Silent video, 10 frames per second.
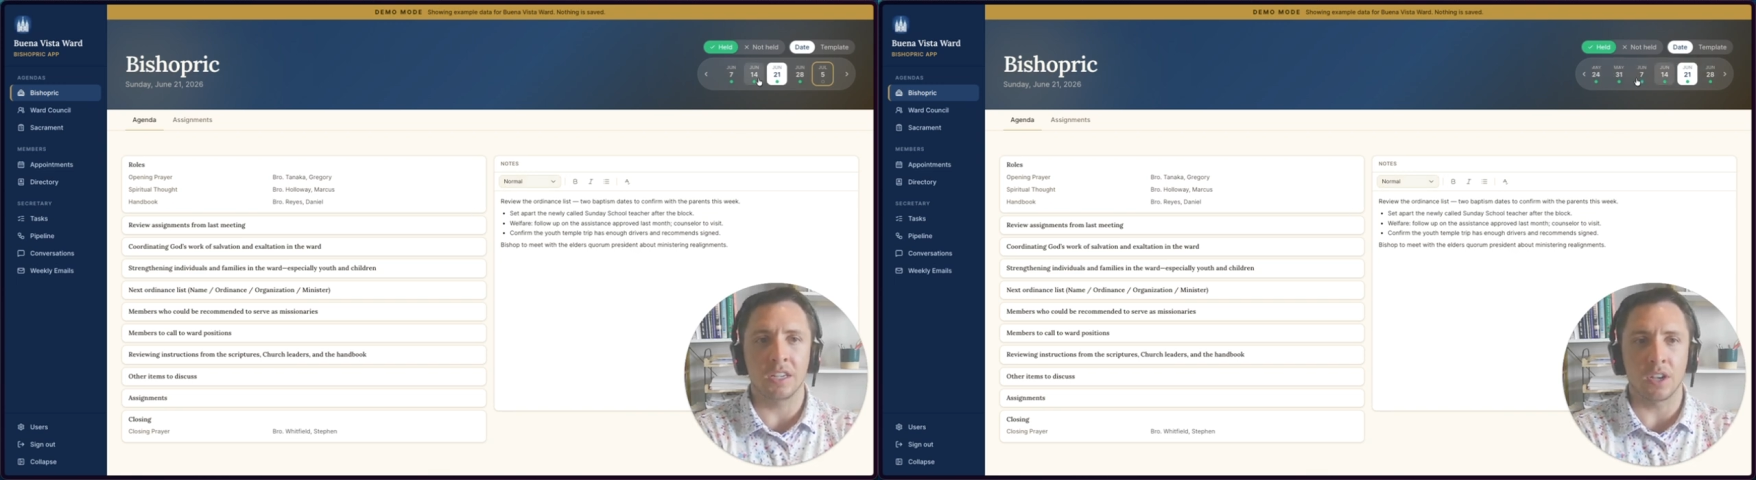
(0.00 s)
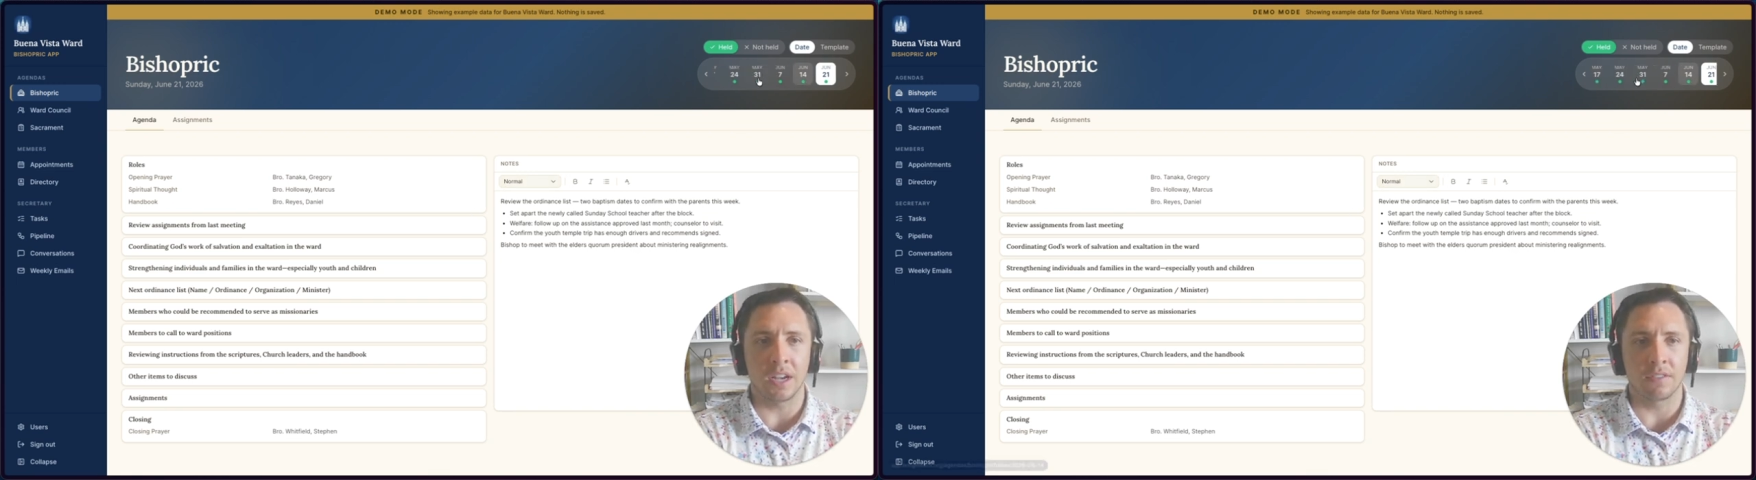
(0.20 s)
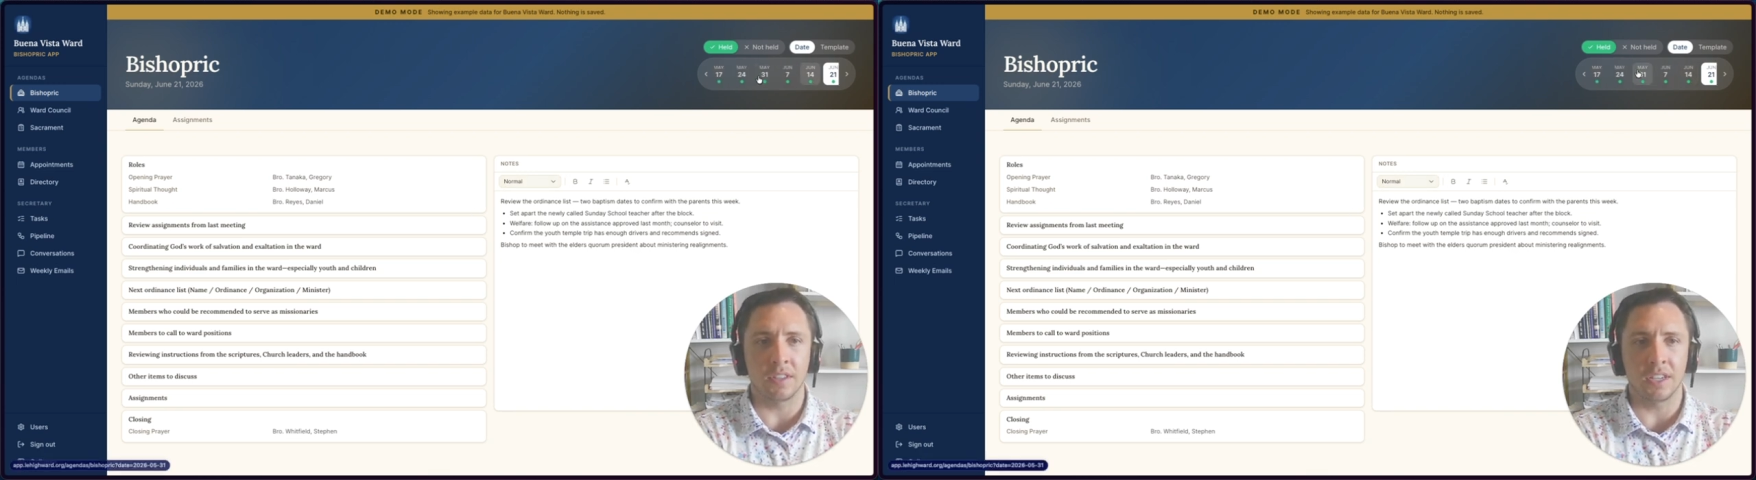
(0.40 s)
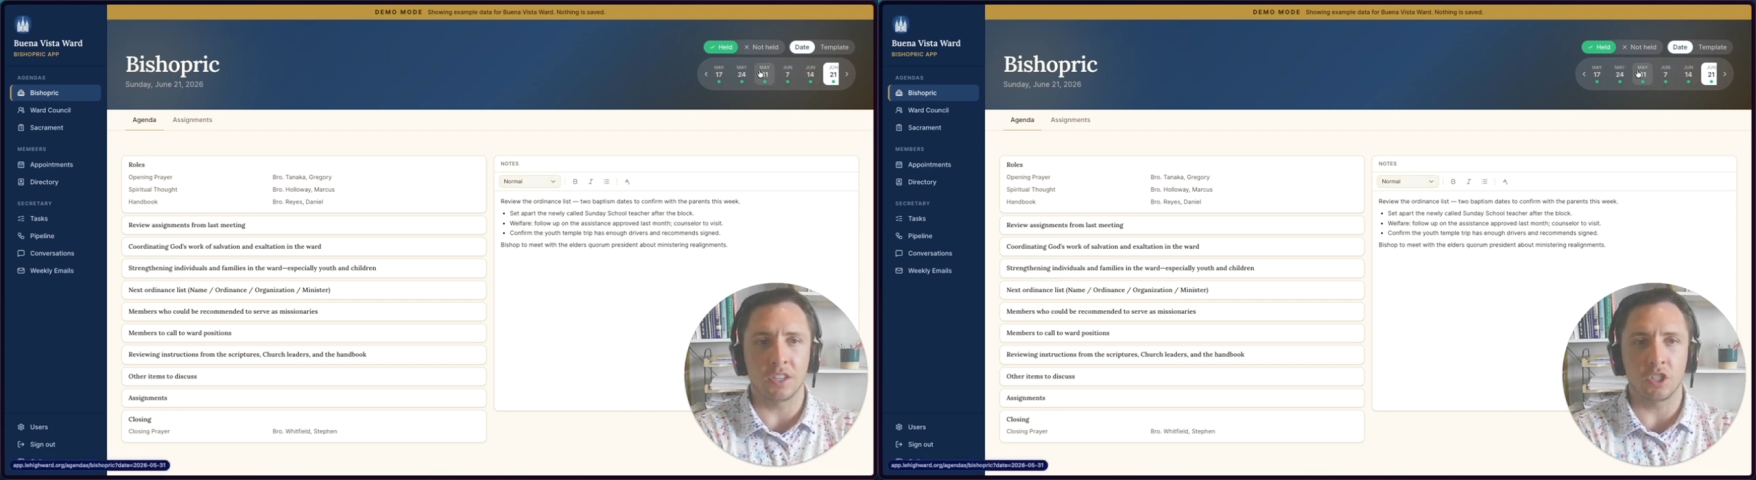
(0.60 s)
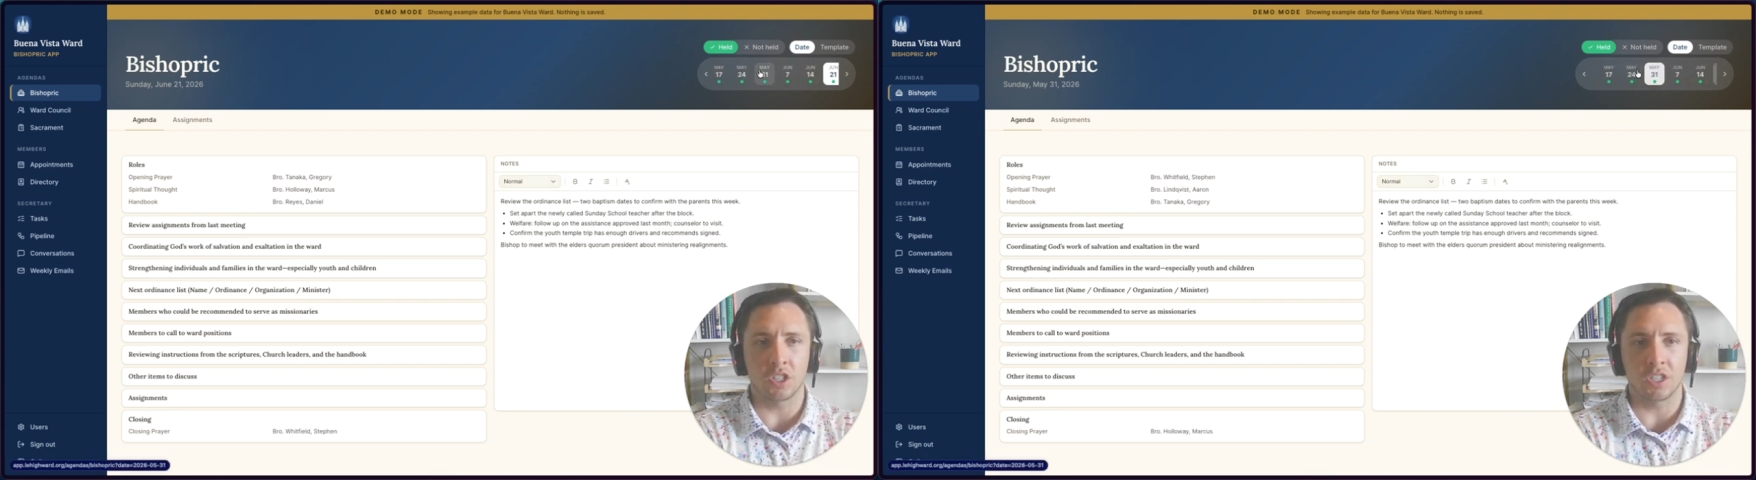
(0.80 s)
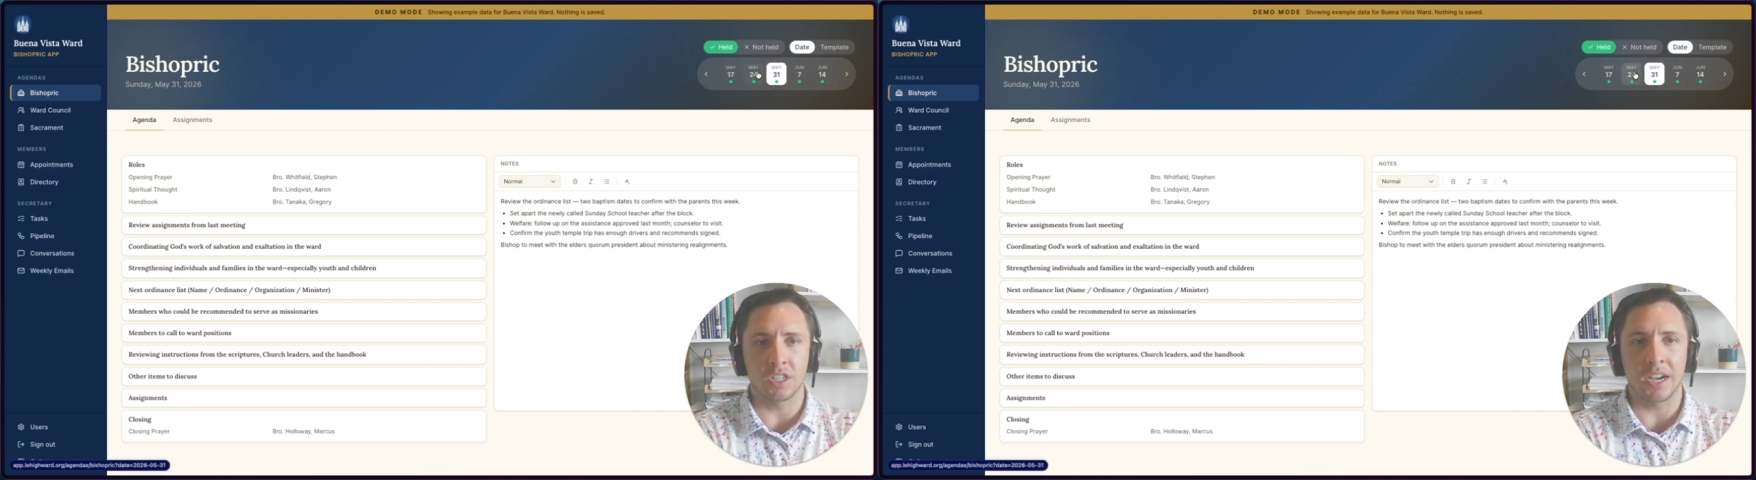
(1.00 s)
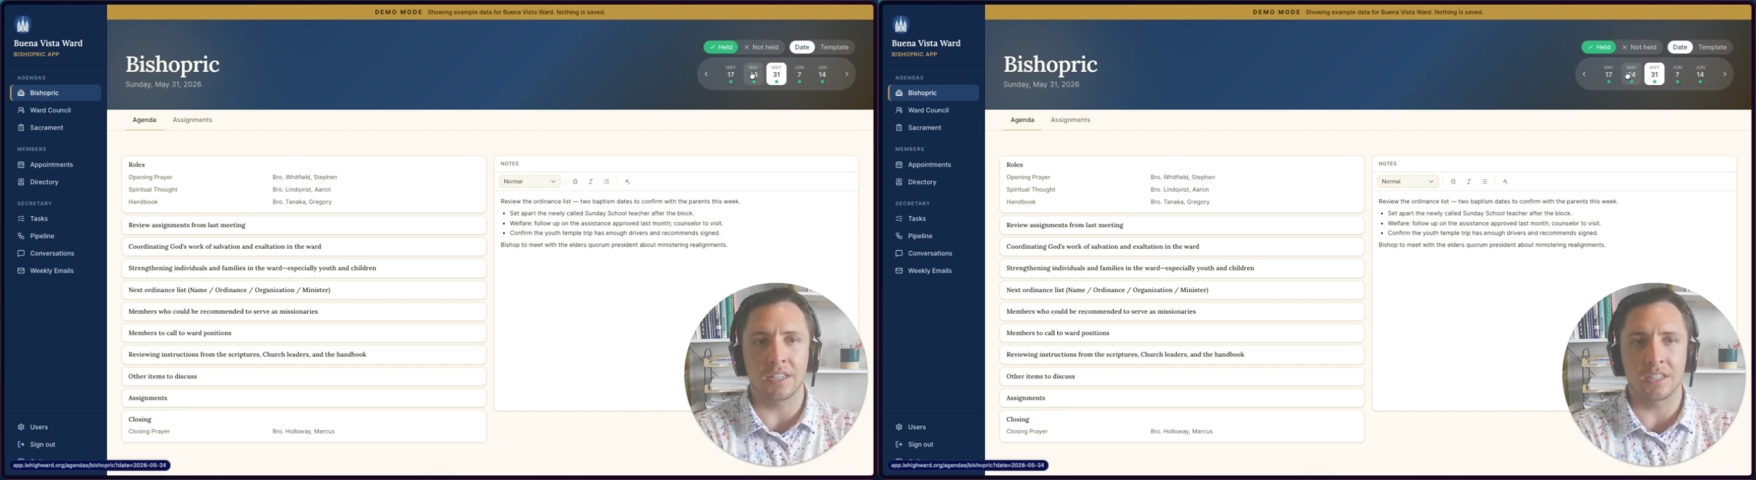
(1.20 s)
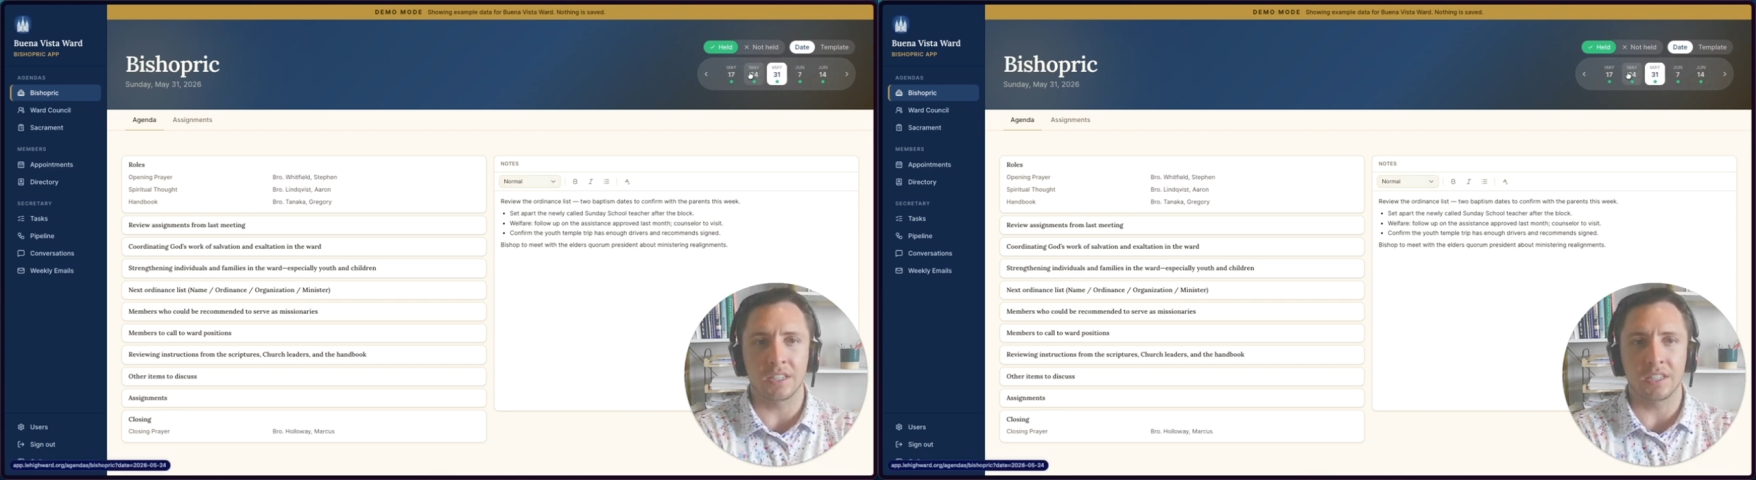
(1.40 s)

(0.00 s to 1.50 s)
So everything is just nice